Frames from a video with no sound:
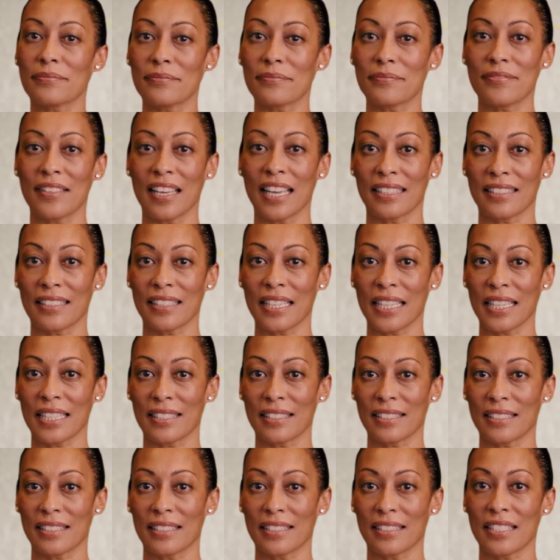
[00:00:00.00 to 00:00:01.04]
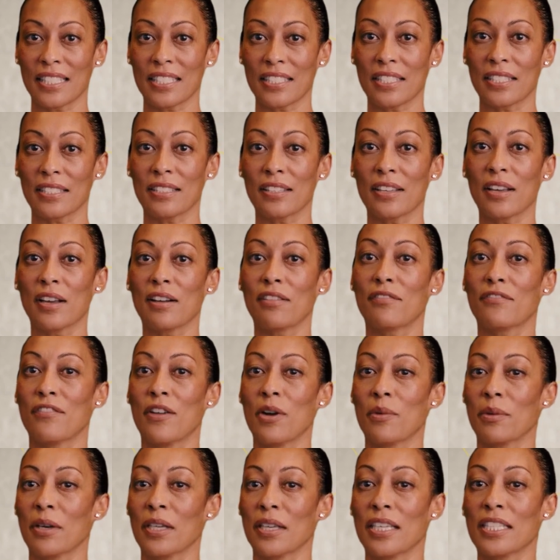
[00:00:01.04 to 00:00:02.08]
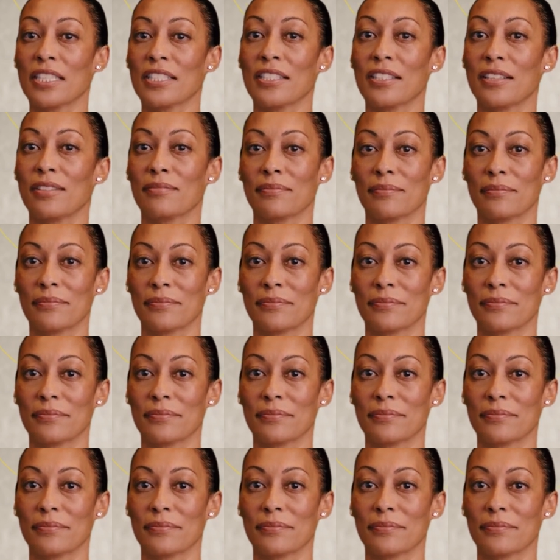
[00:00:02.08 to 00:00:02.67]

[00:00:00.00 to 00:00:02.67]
Techniques such as goal formulation,